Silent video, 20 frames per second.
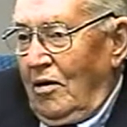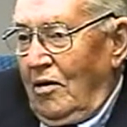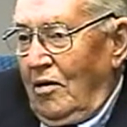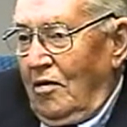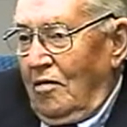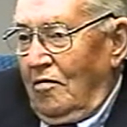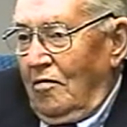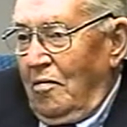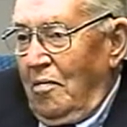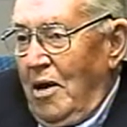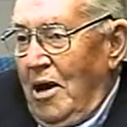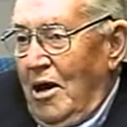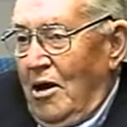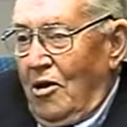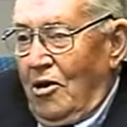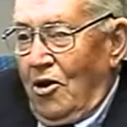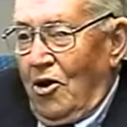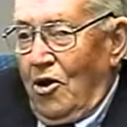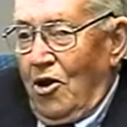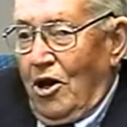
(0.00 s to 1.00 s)
of
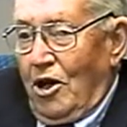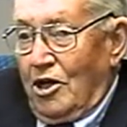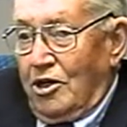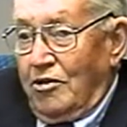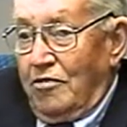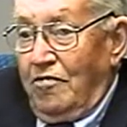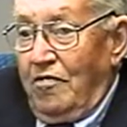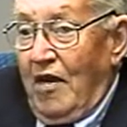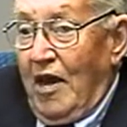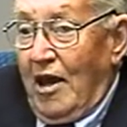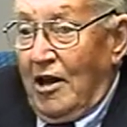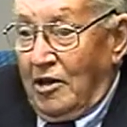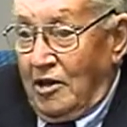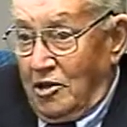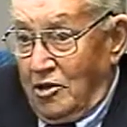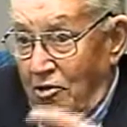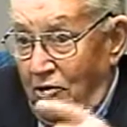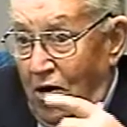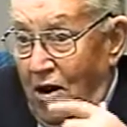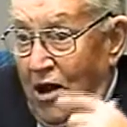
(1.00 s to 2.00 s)
malnourished fat
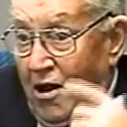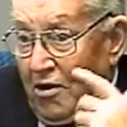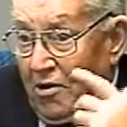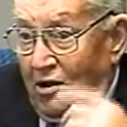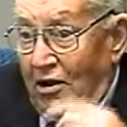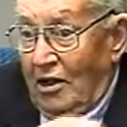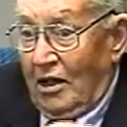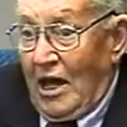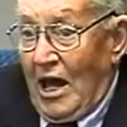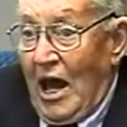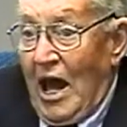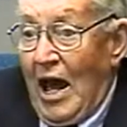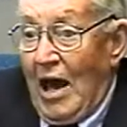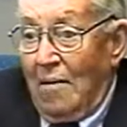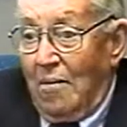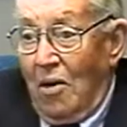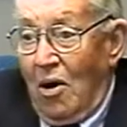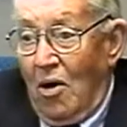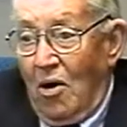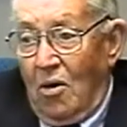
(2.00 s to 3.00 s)
surrounding the
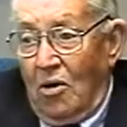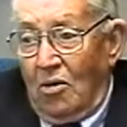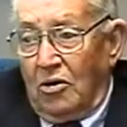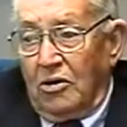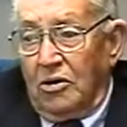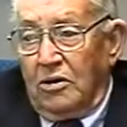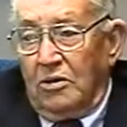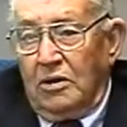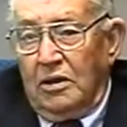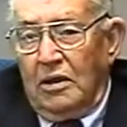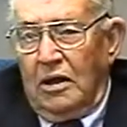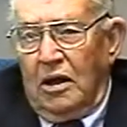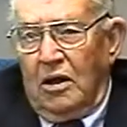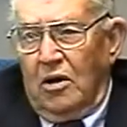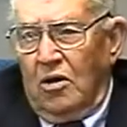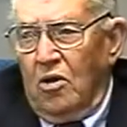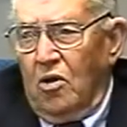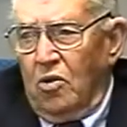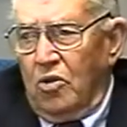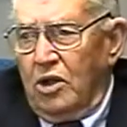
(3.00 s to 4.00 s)
eyeball, so he had
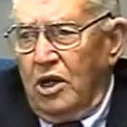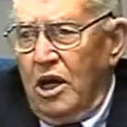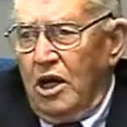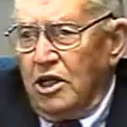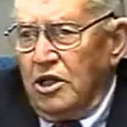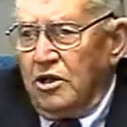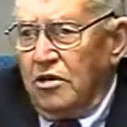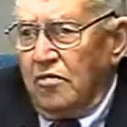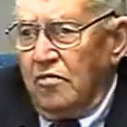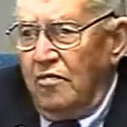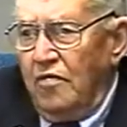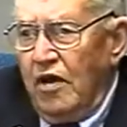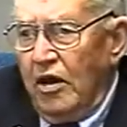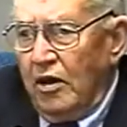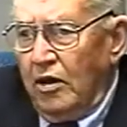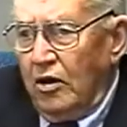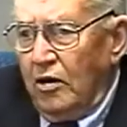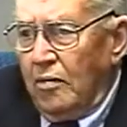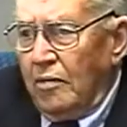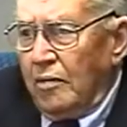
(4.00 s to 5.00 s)
a grotesque
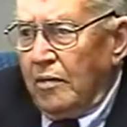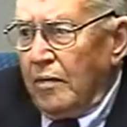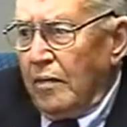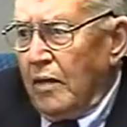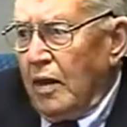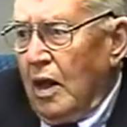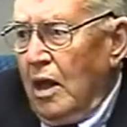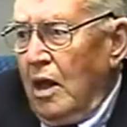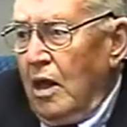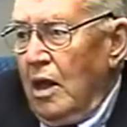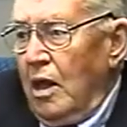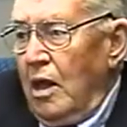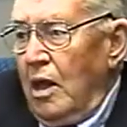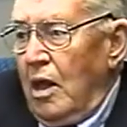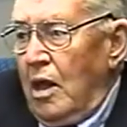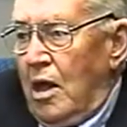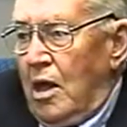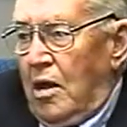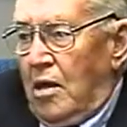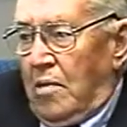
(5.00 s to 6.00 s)
figure.
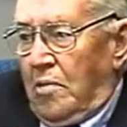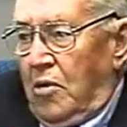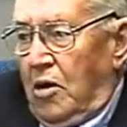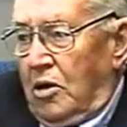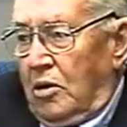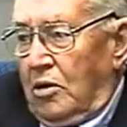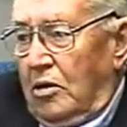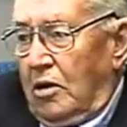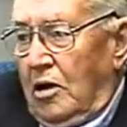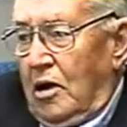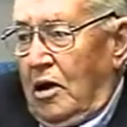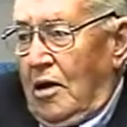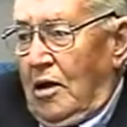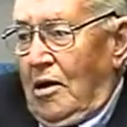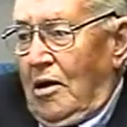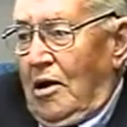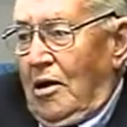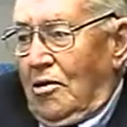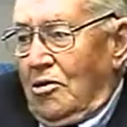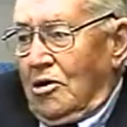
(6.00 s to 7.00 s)
But
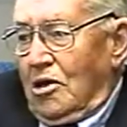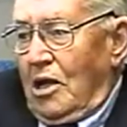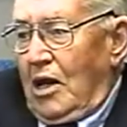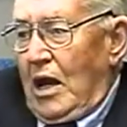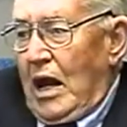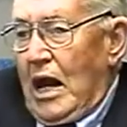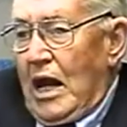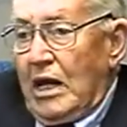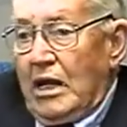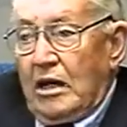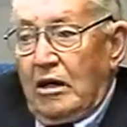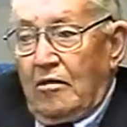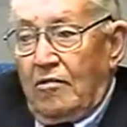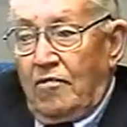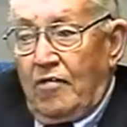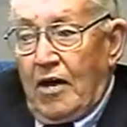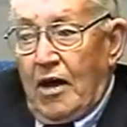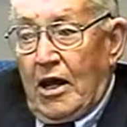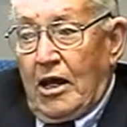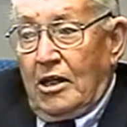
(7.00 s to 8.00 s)
I was delighted
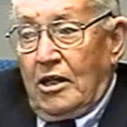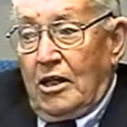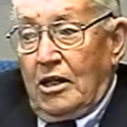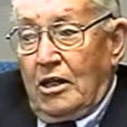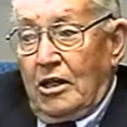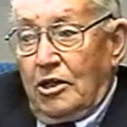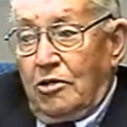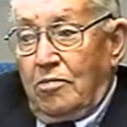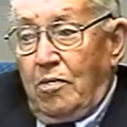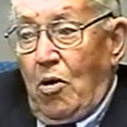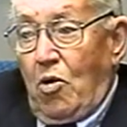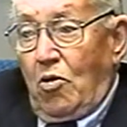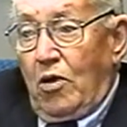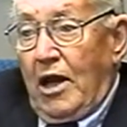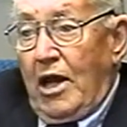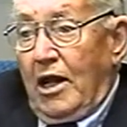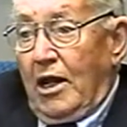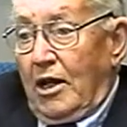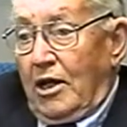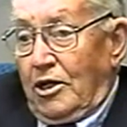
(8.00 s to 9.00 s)
to find that he
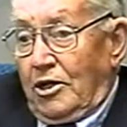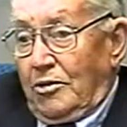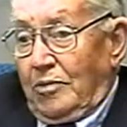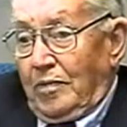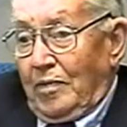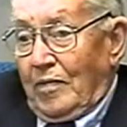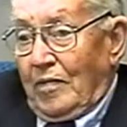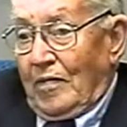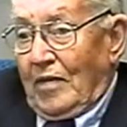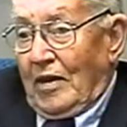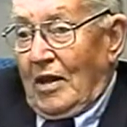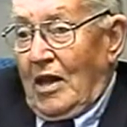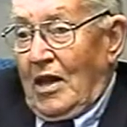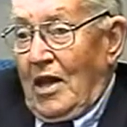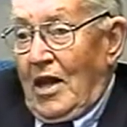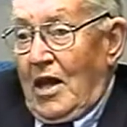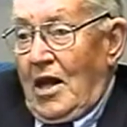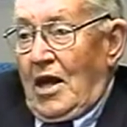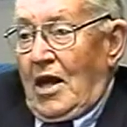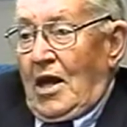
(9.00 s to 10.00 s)
spoke English.
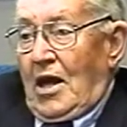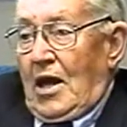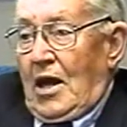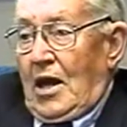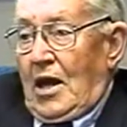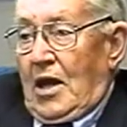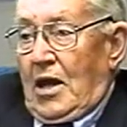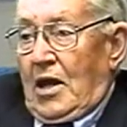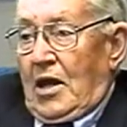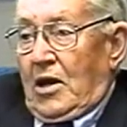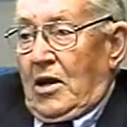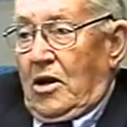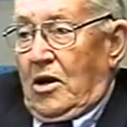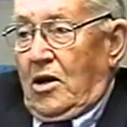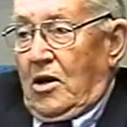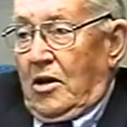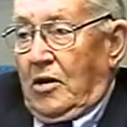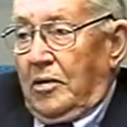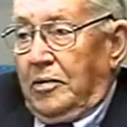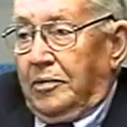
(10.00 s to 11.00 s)

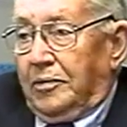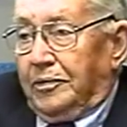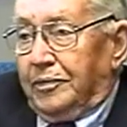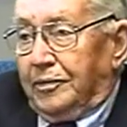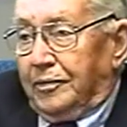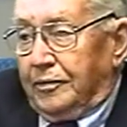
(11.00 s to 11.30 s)
And